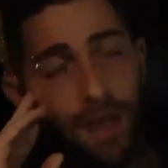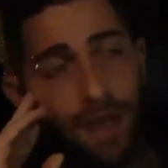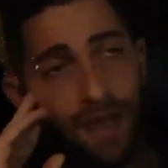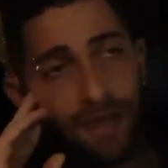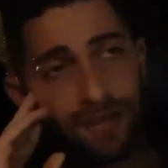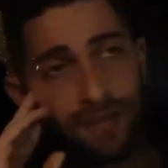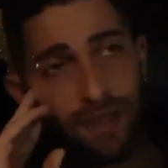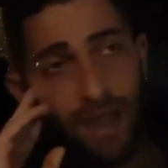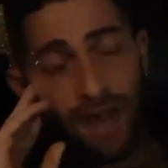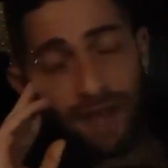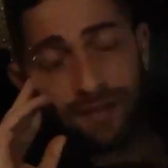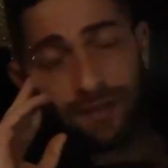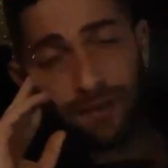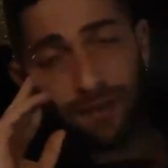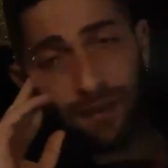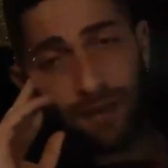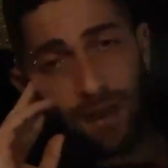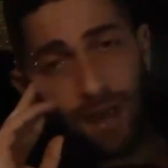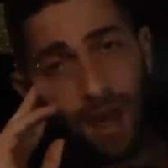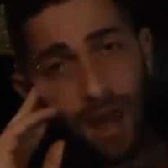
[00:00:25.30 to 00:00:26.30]
I, I,
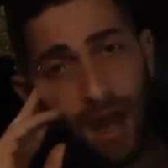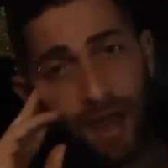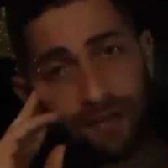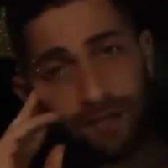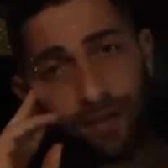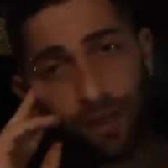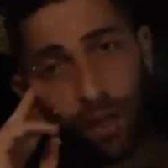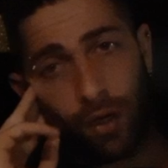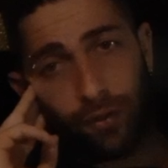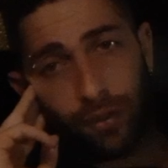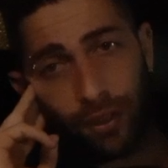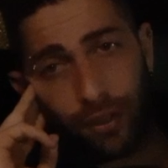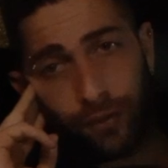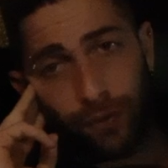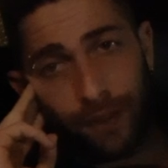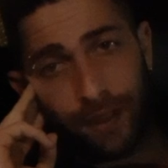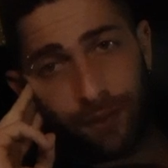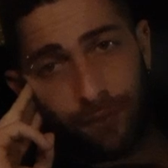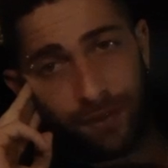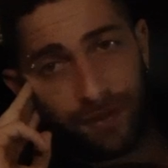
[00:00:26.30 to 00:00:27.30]
I don't
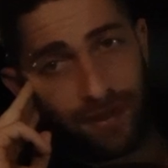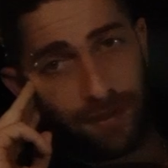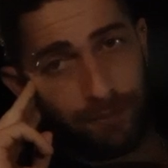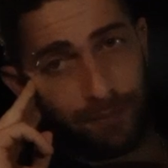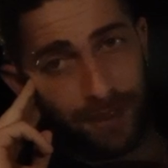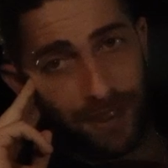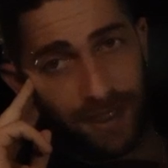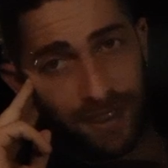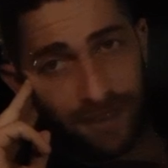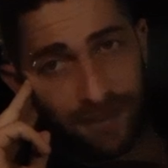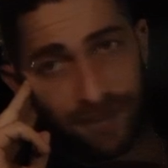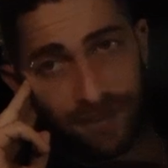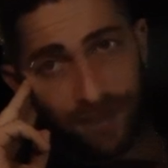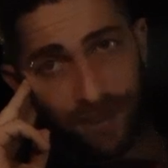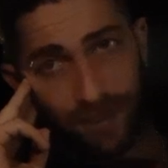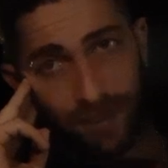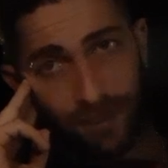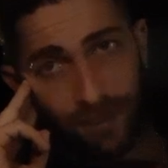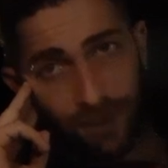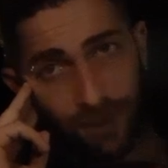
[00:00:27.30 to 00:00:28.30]
agree with it being at
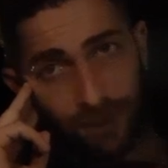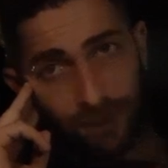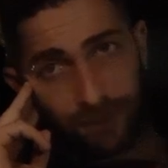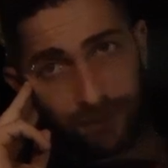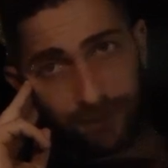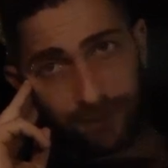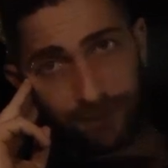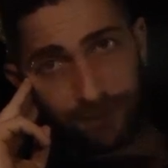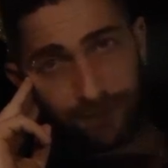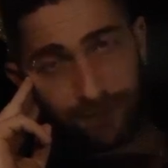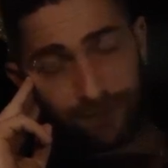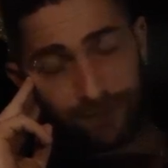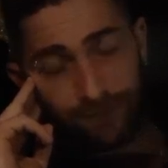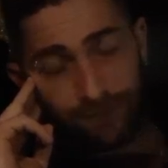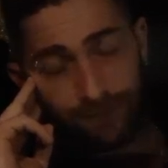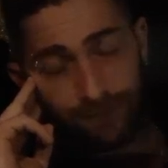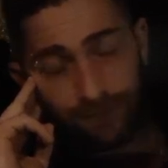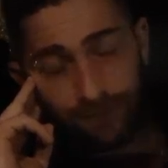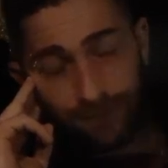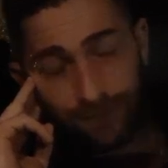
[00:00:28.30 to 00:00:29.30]
City Hall.
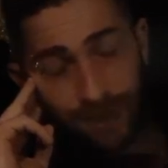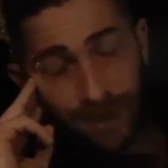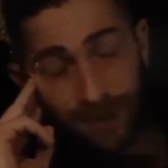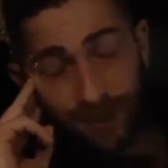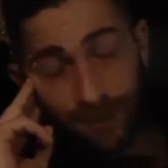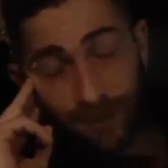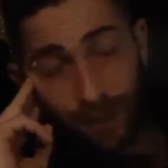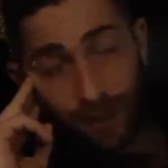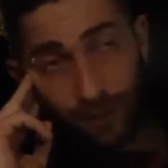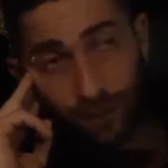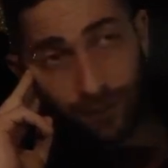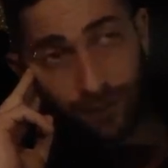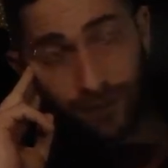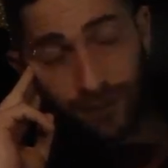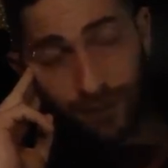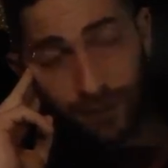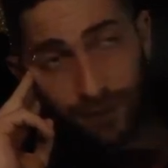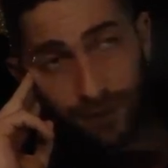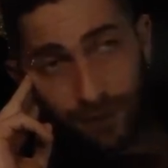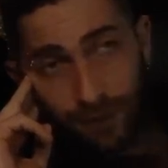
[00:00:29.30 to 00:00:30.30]
I
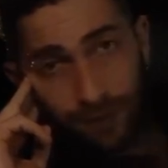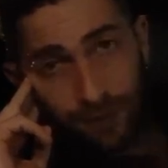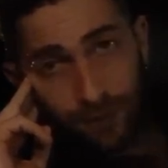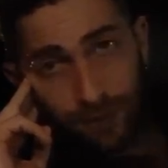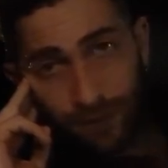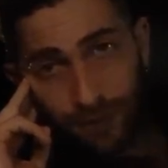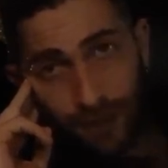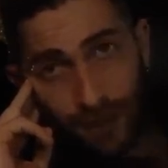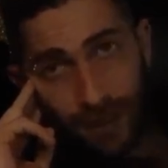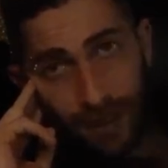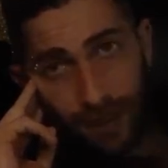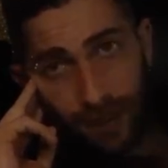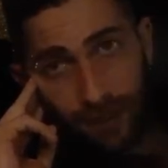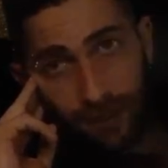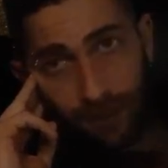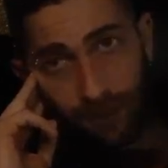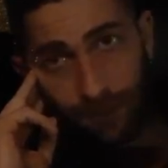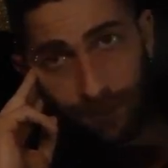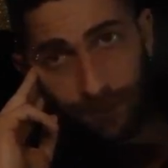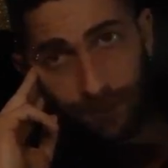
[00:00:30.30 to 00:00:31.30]
don't.
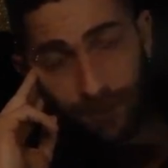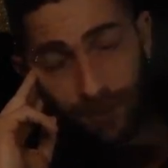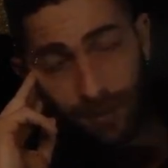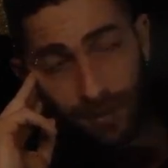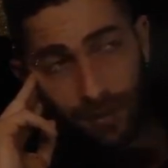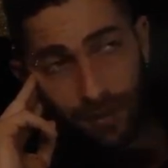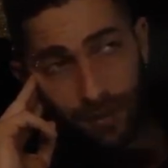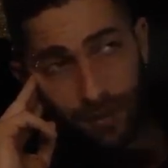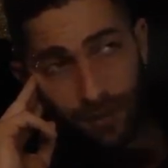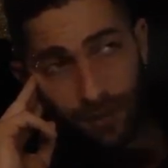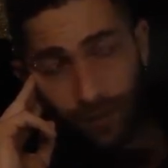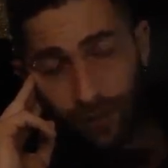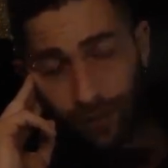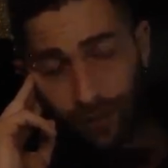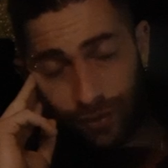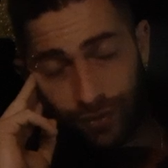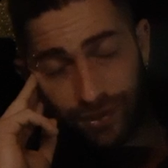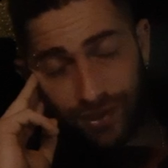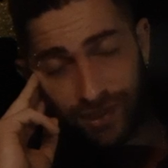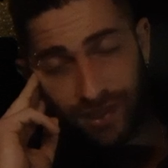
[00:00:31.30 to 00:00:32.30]
Like,
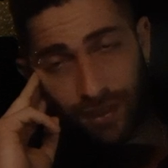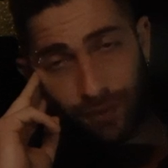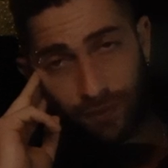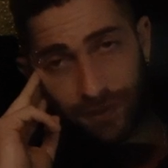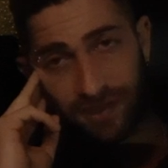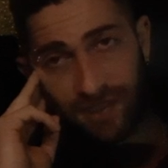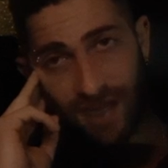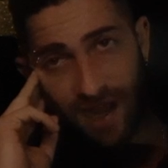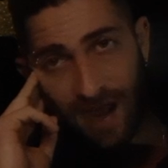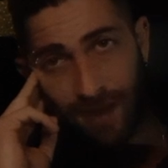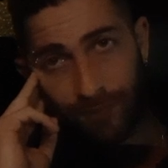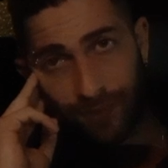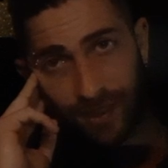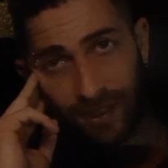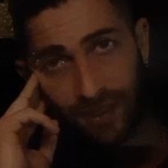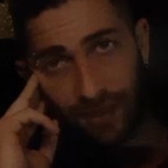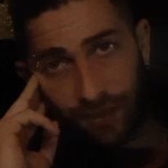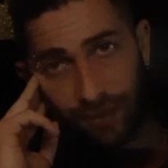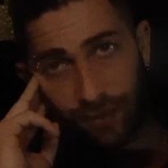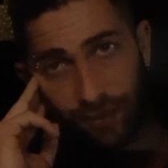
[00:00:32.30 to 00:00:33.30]
you see what's
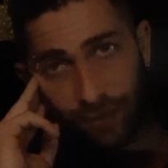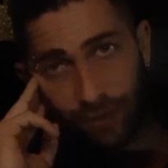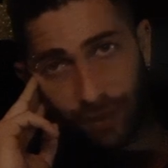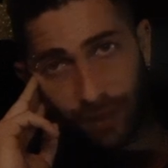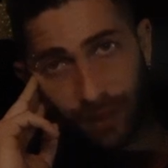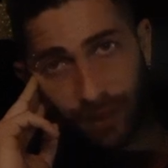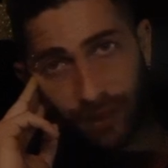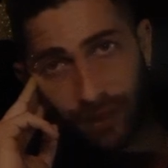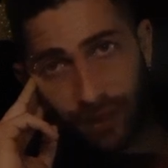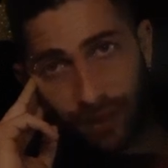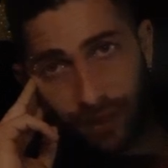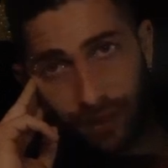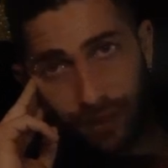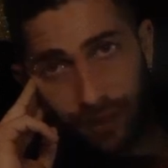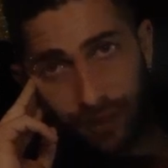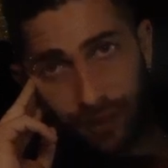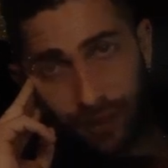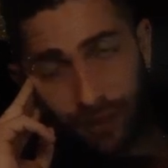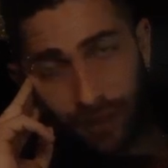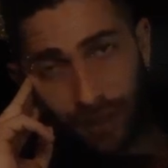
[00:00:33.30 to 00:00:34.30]
happening in New York.
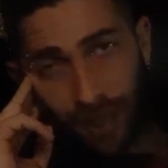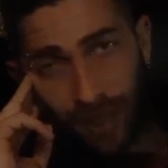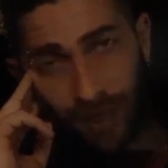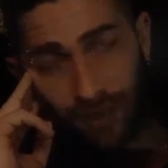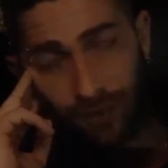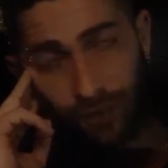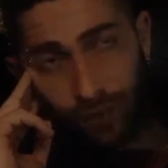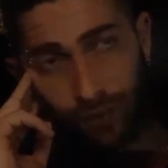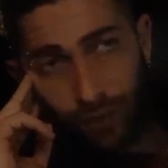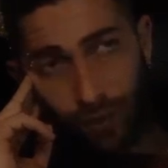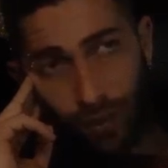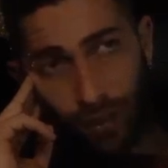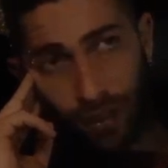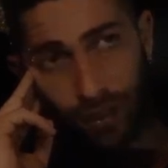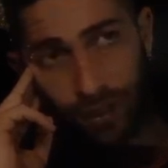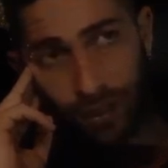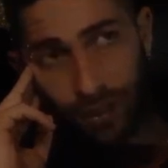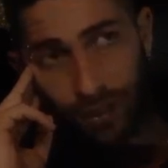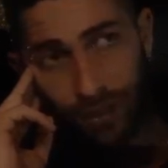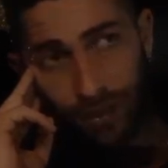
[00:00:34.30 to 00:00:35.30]
Okay, New
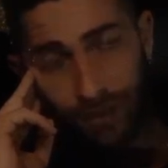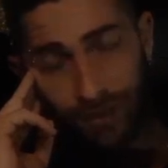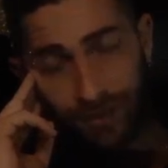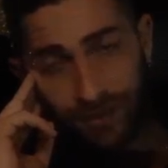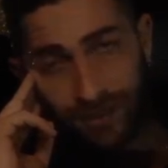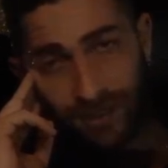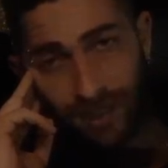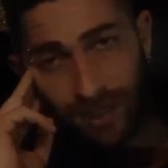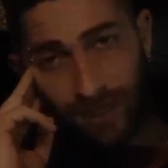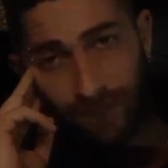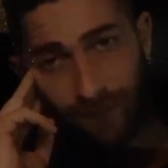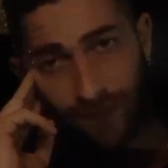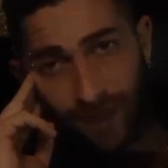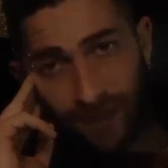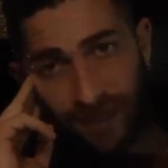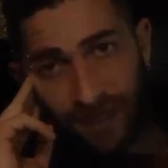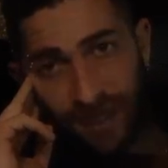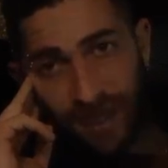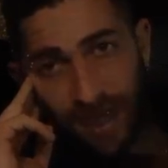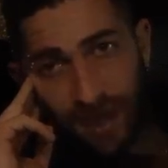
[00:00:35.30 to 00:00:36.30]
York, the city
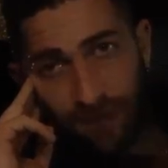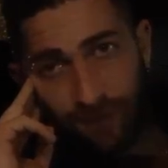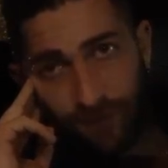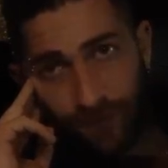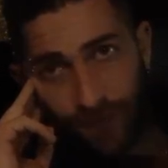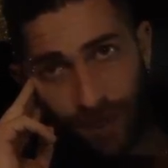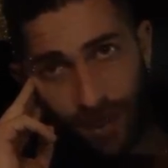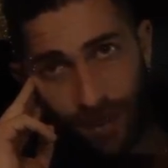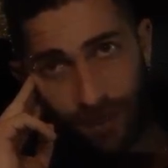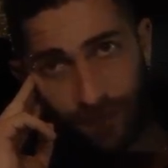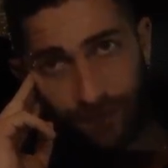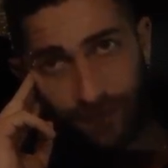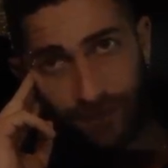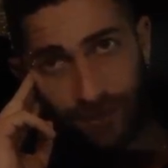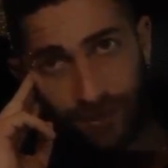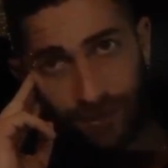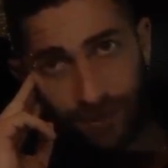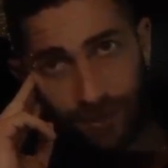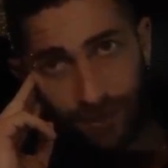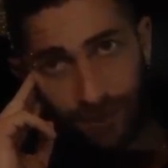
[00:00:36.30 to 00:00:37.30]
finally got
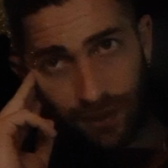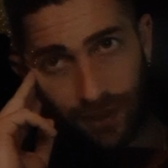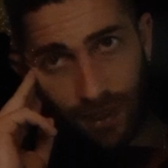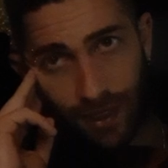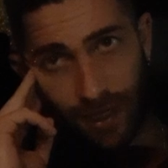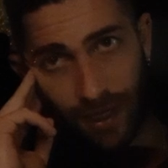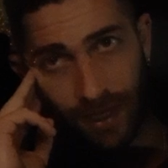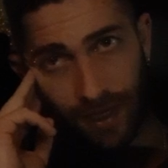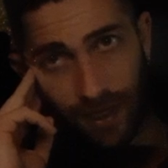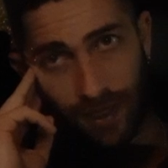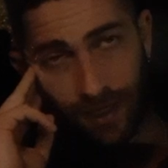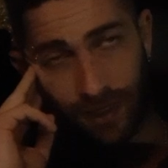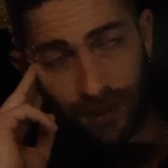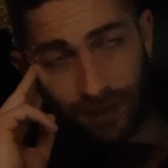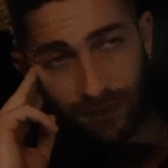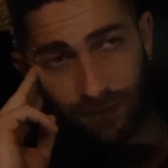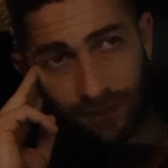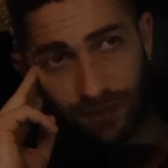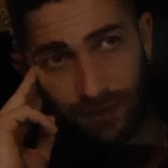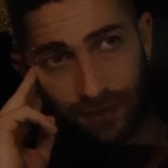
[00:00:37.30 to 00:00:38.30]
involved,
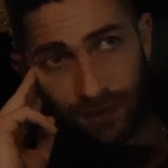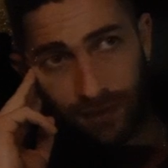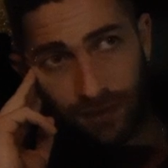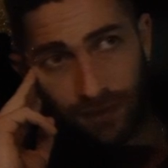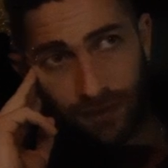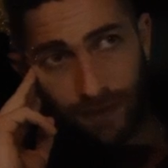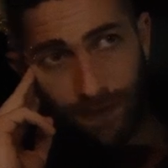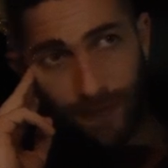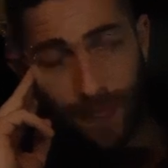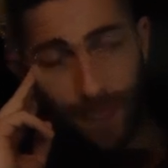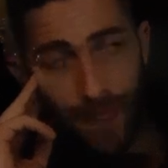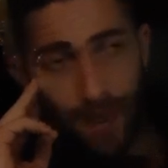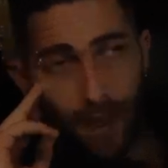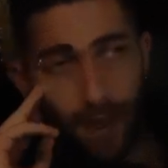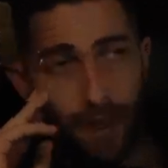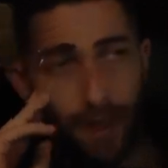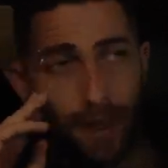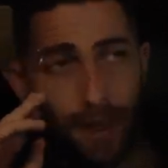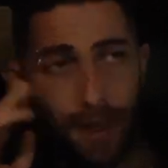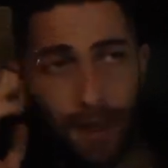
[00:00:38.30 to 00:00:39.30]
and,
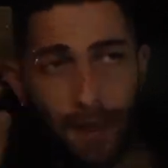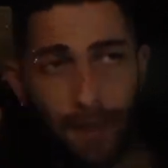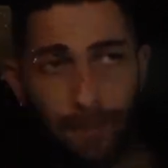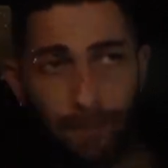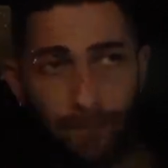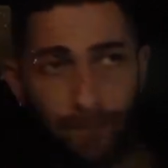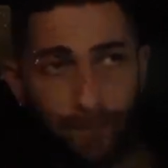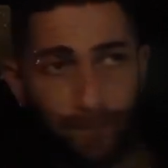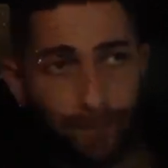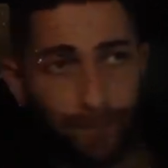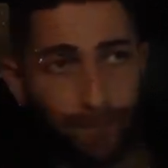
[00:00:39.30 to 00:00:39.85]
um,